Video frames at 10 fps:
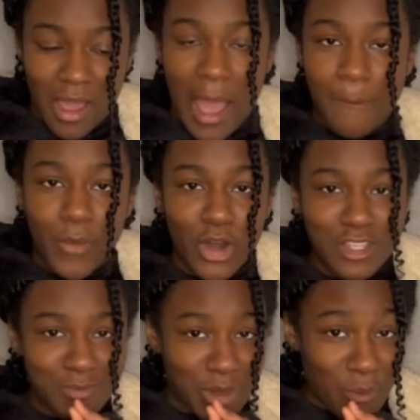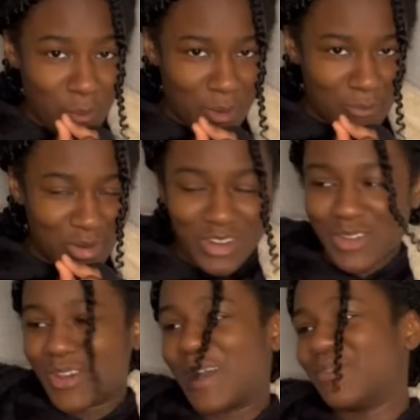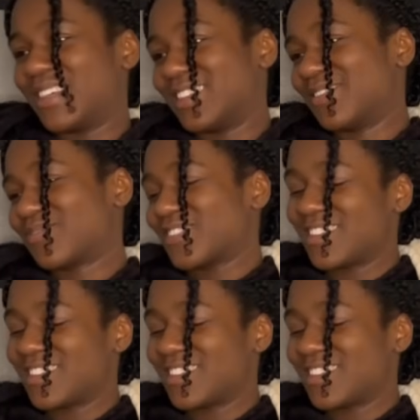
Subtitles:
I passed by 1 mark. I mean,